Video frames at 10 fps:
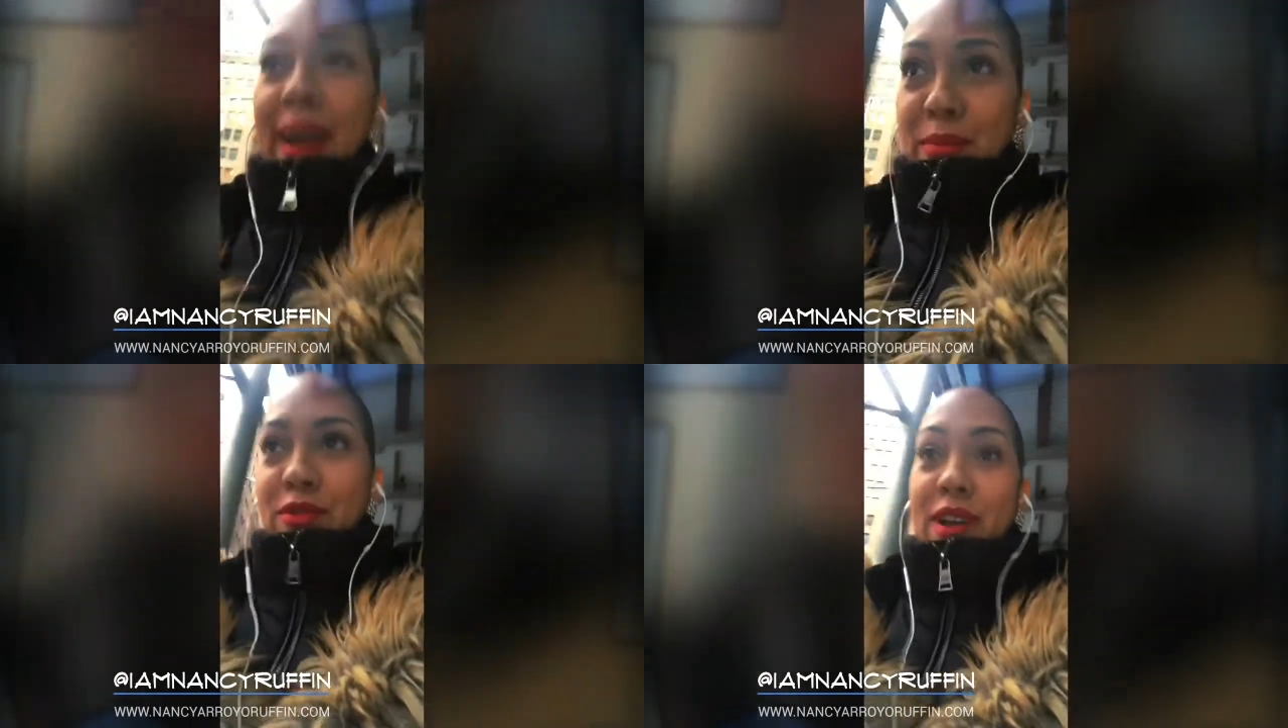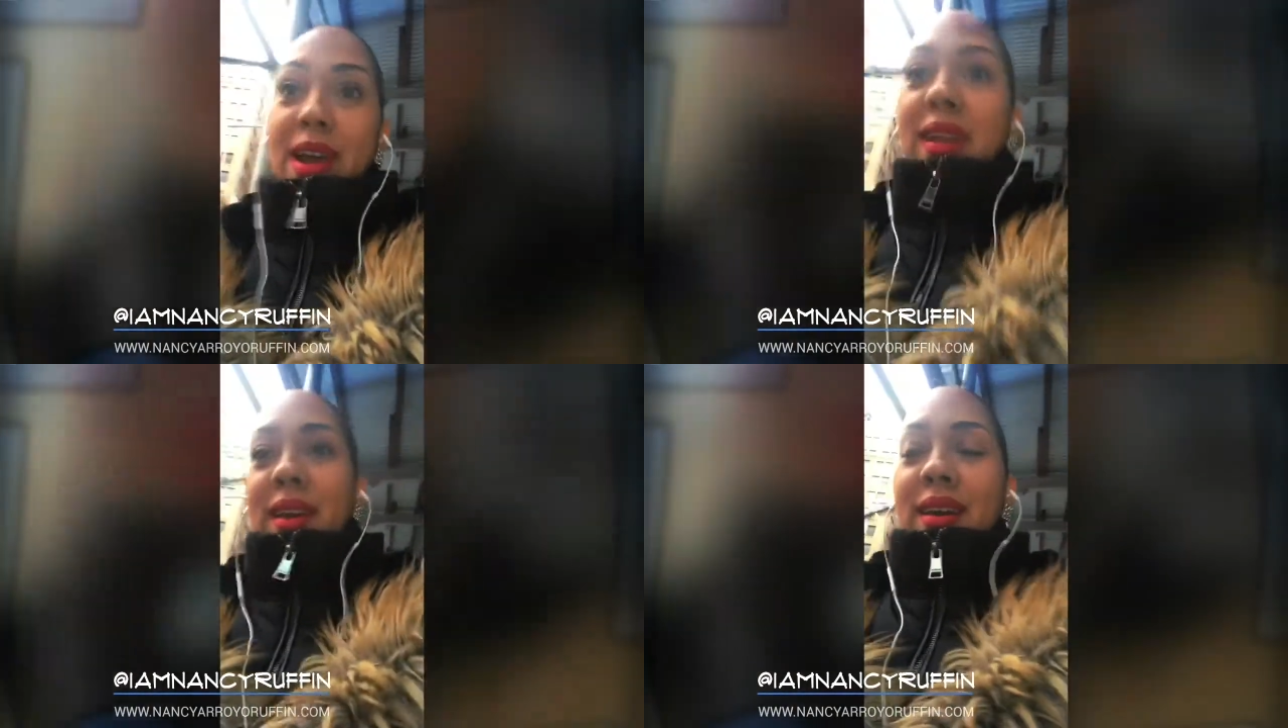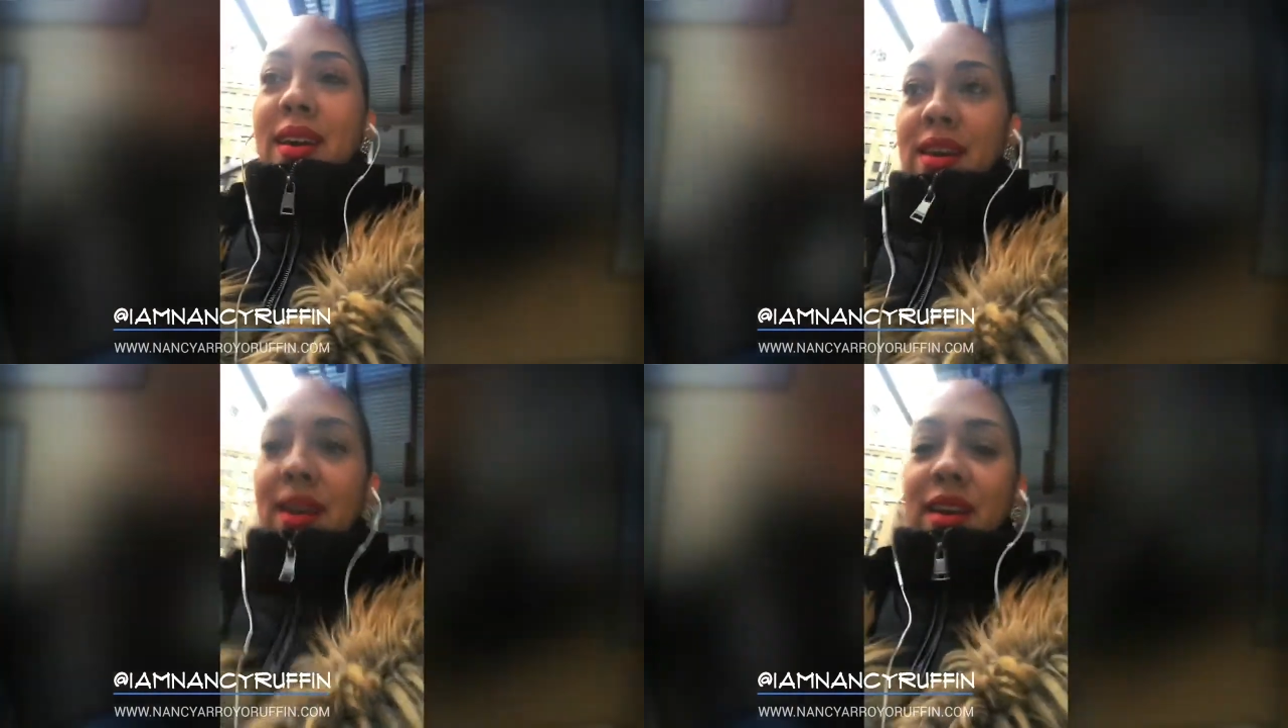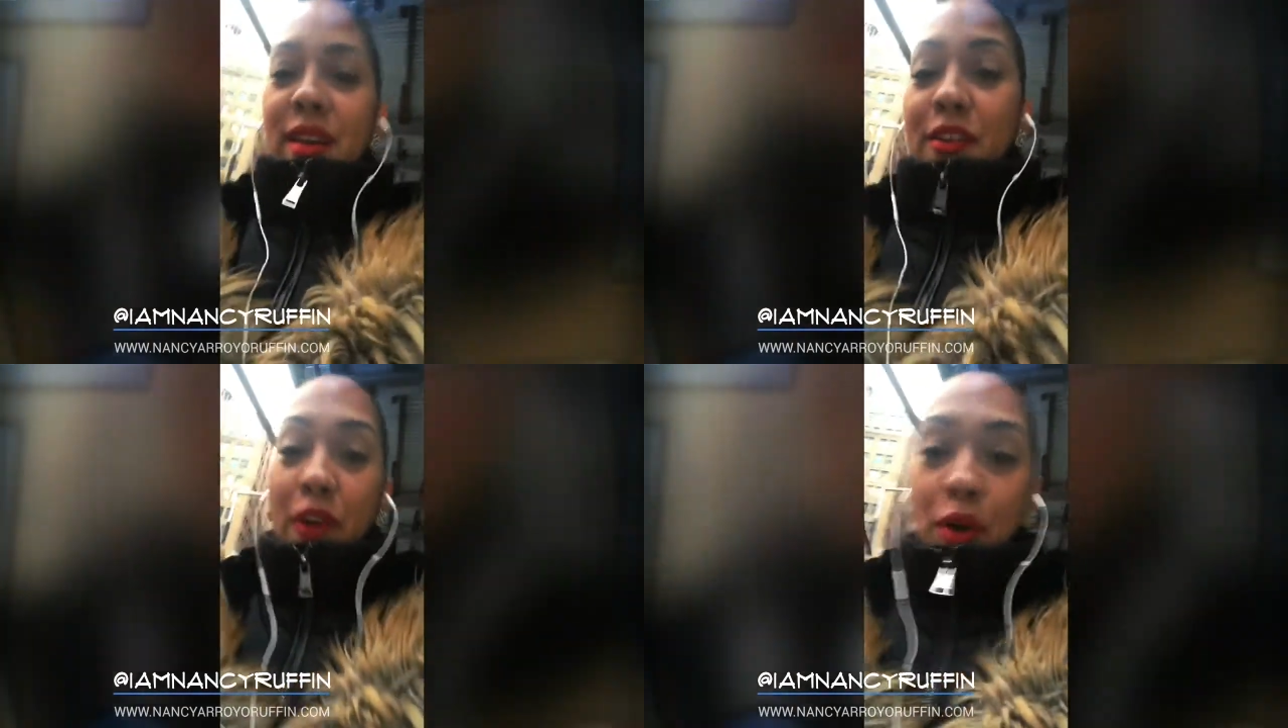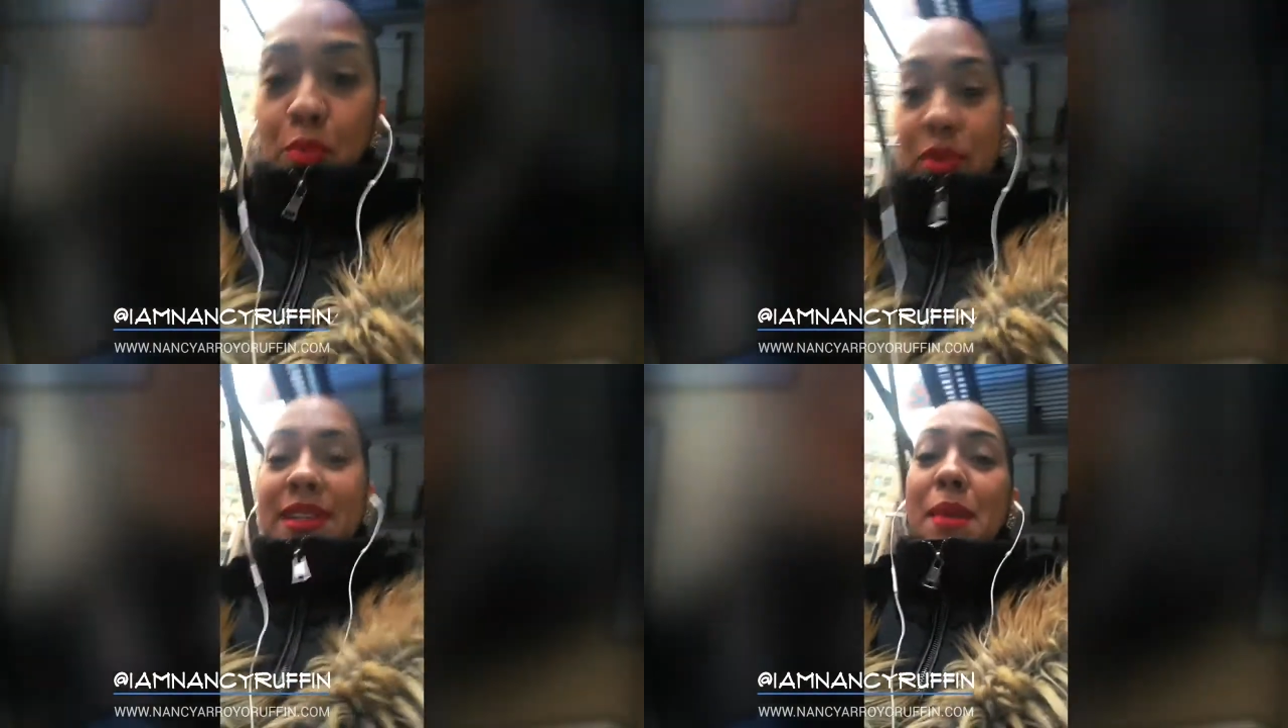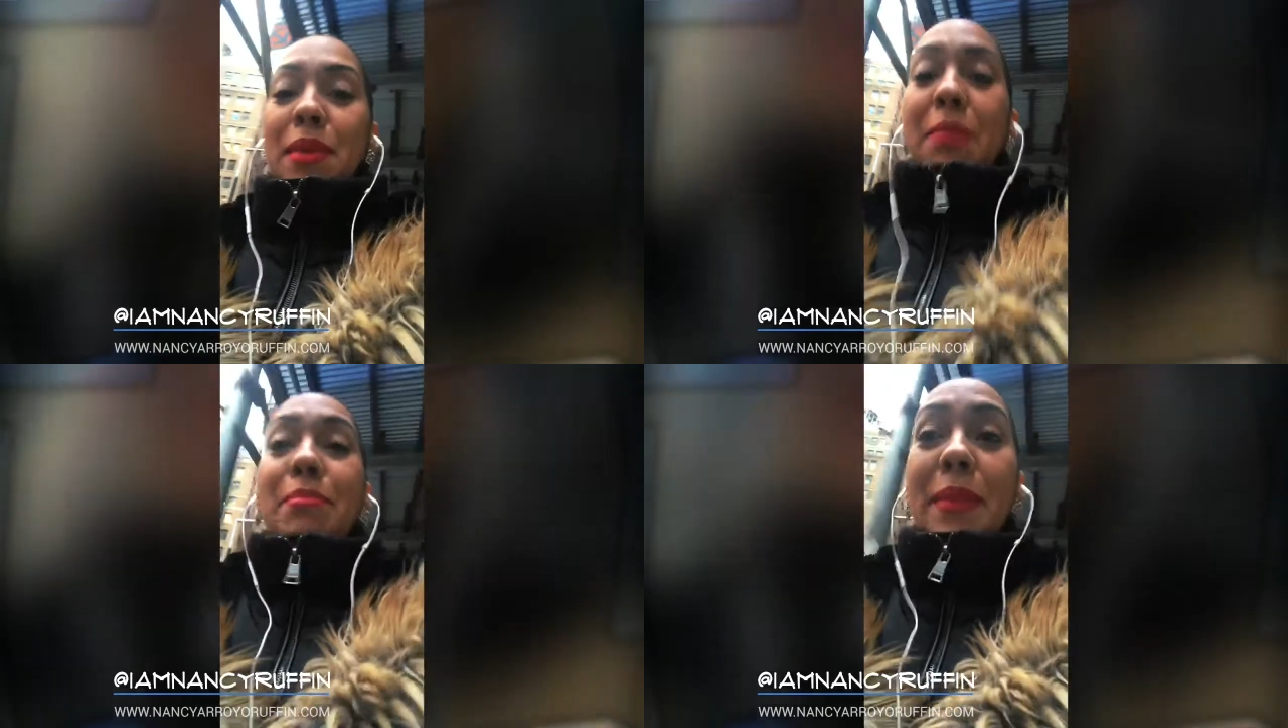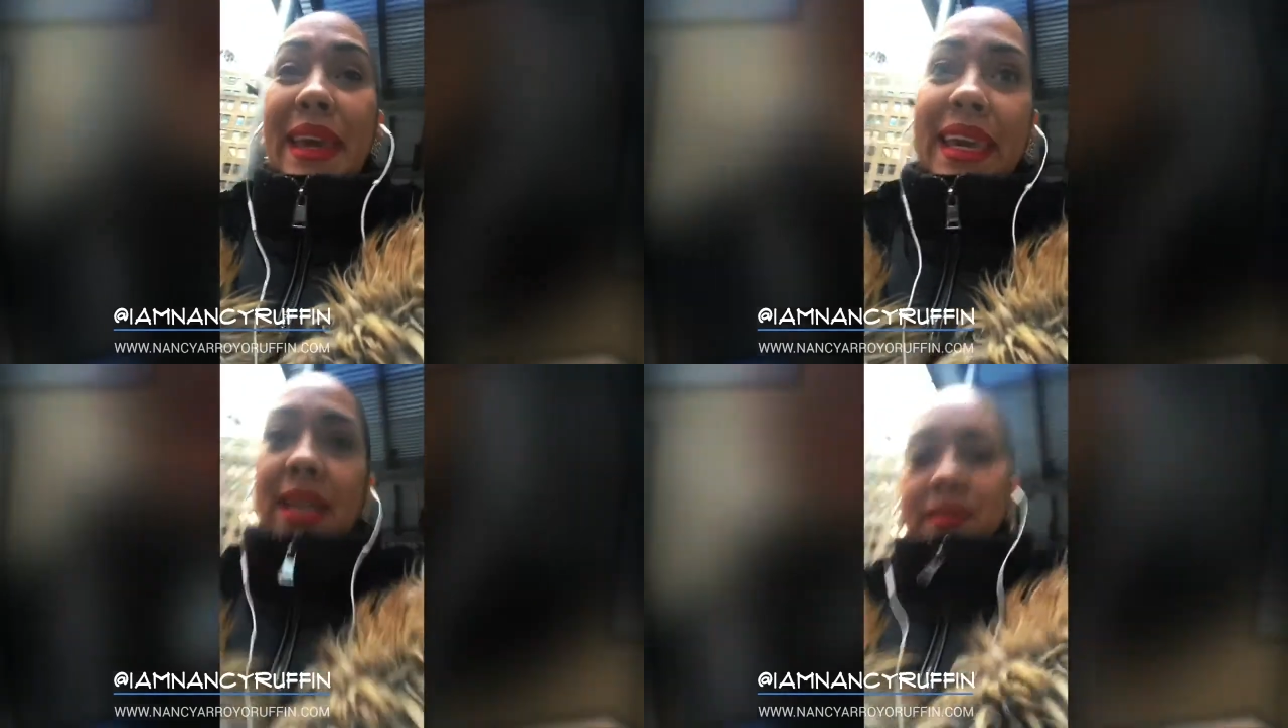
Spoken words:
I'm ready for Oprah to meet me.